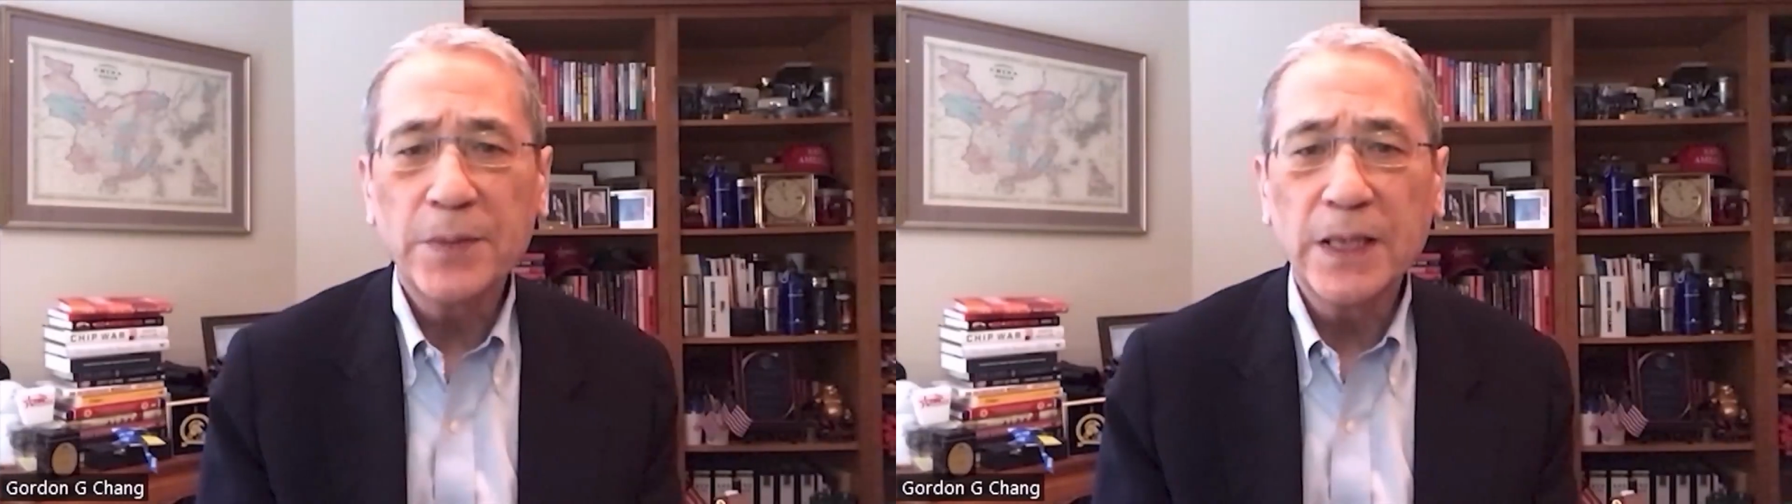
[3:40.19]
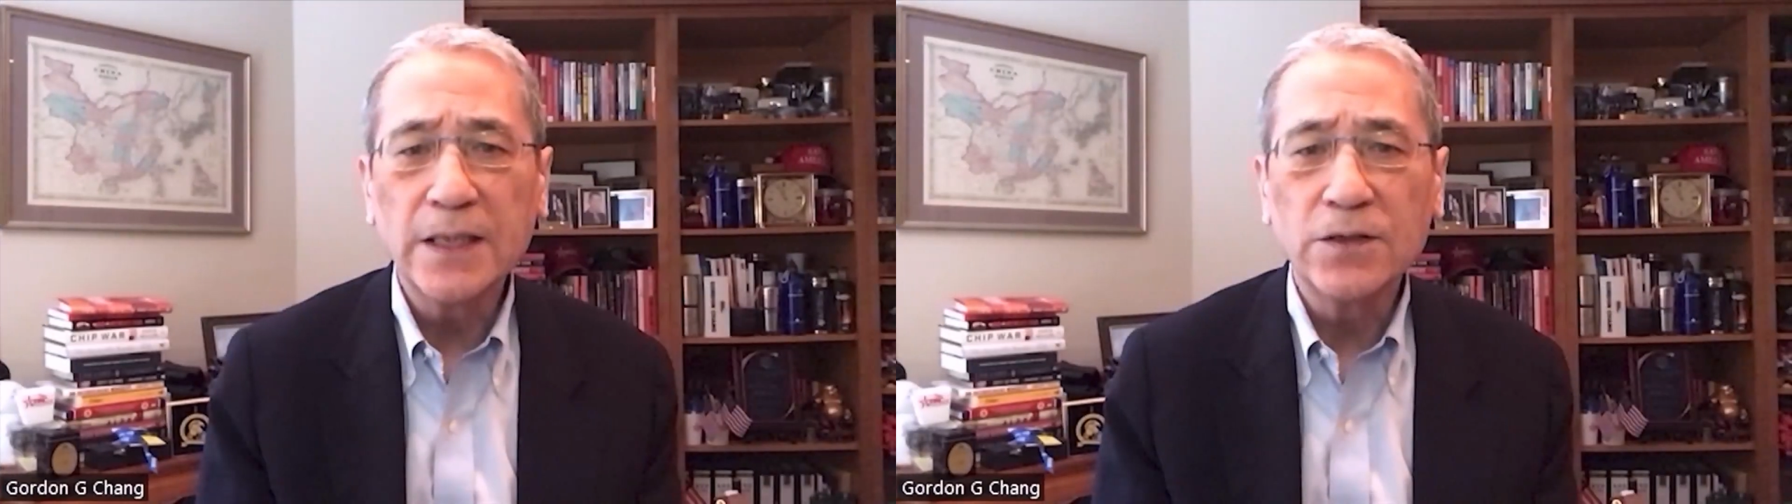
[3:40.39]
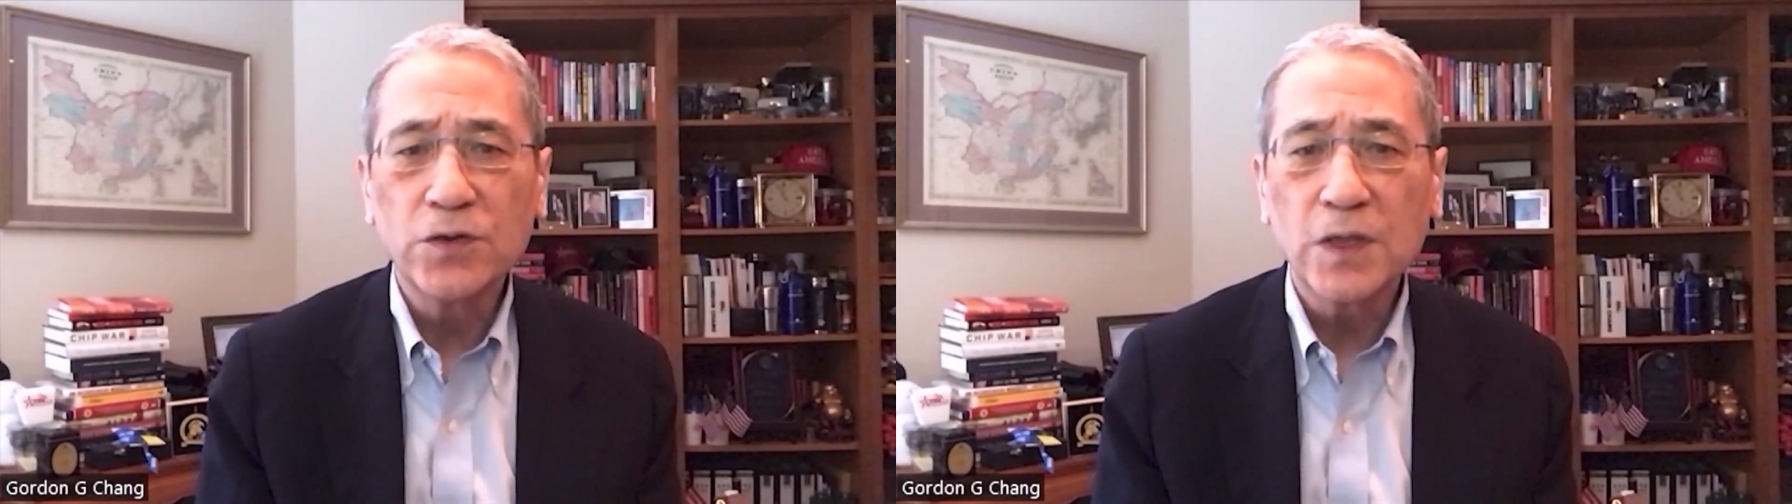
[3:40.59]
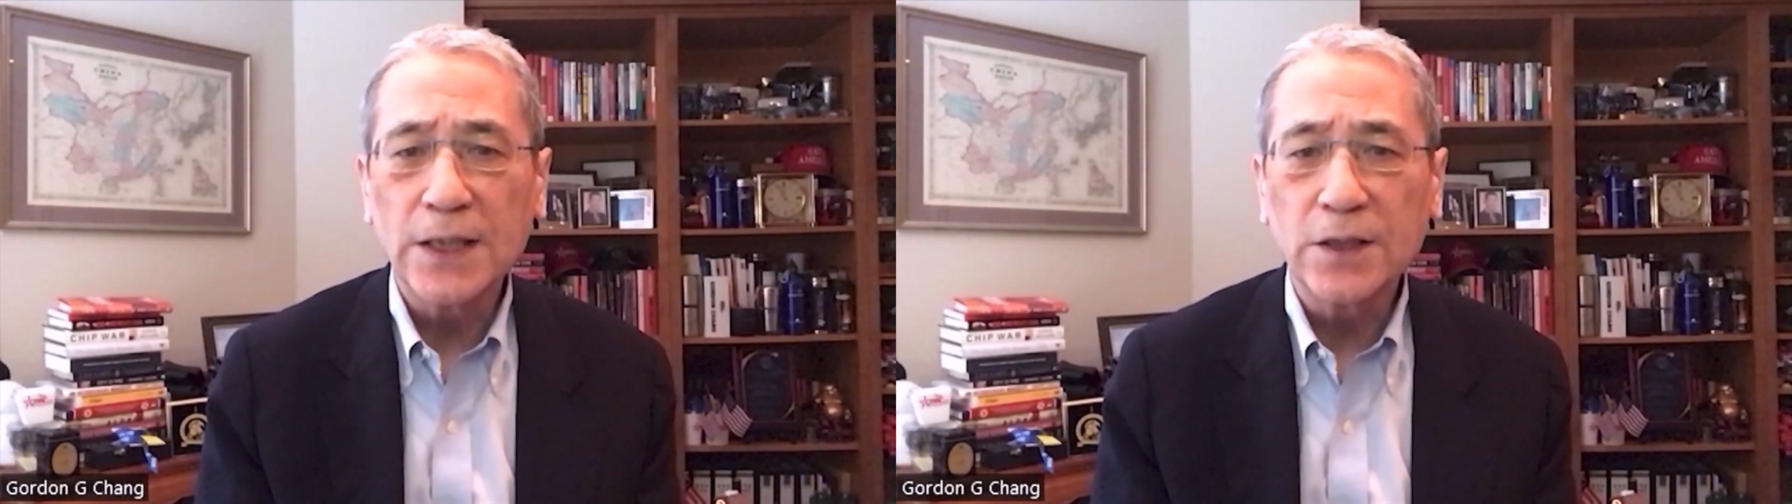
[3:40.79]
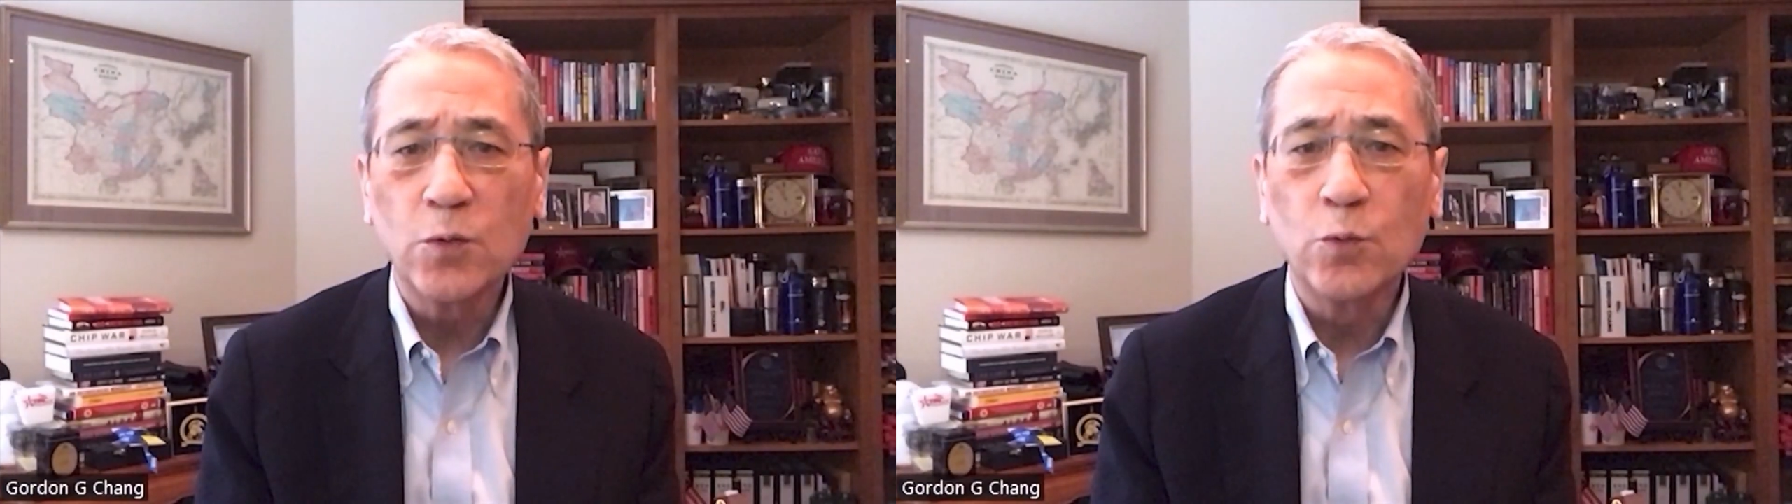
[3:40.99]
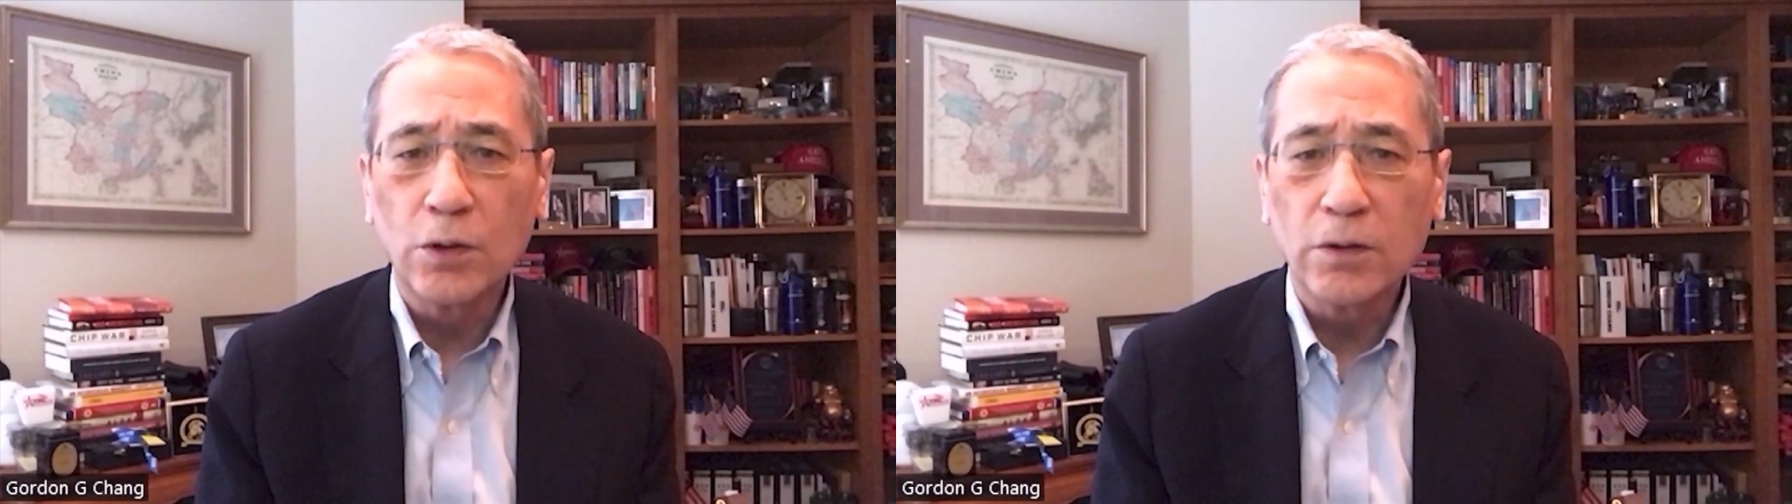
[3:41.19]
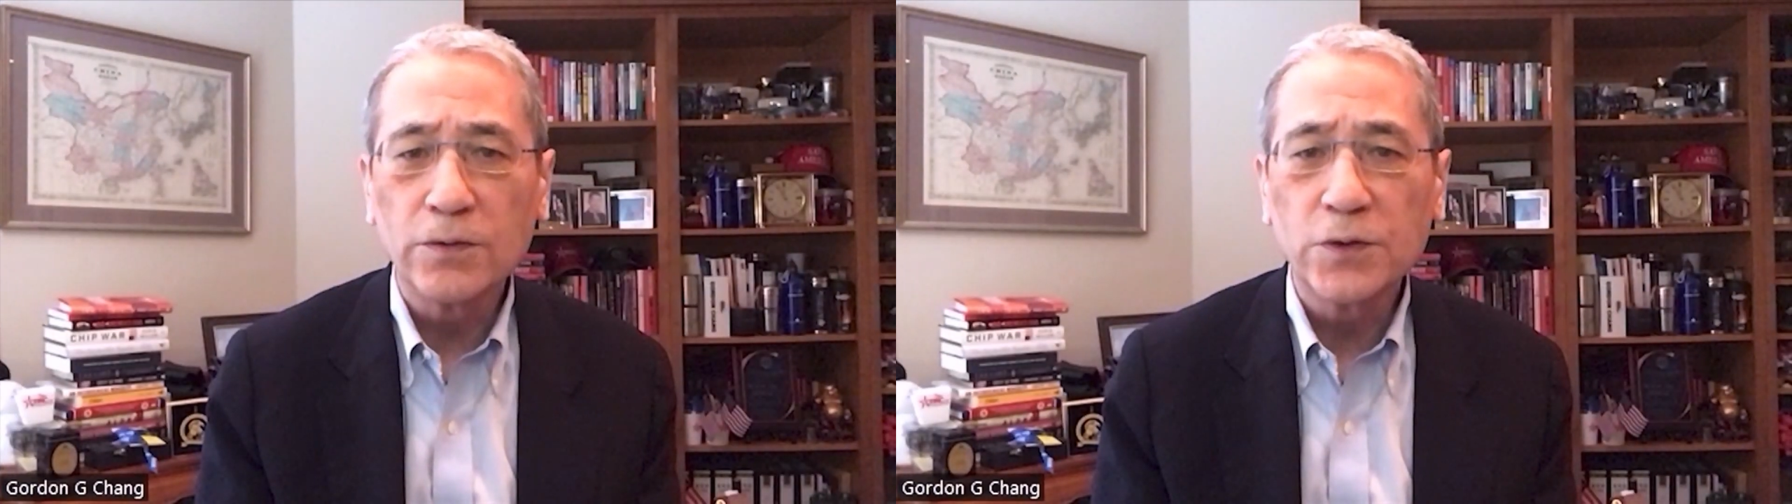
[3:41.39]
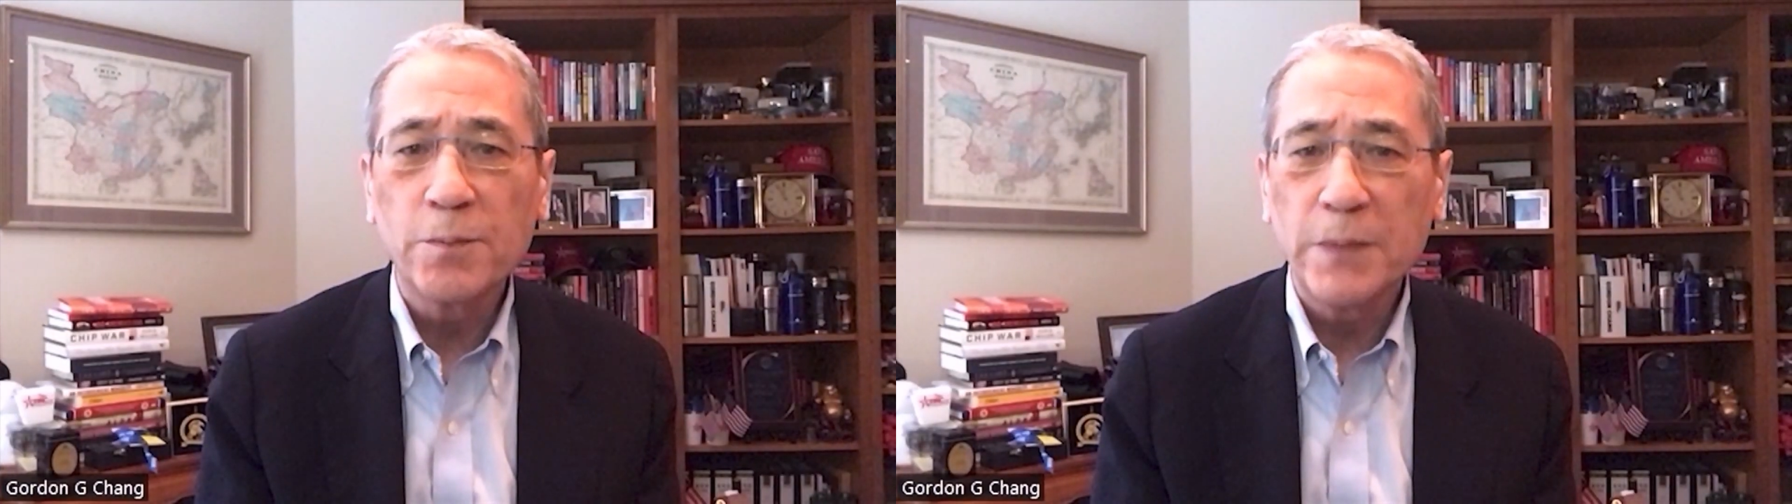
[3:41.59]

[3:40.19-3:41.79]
means that the world's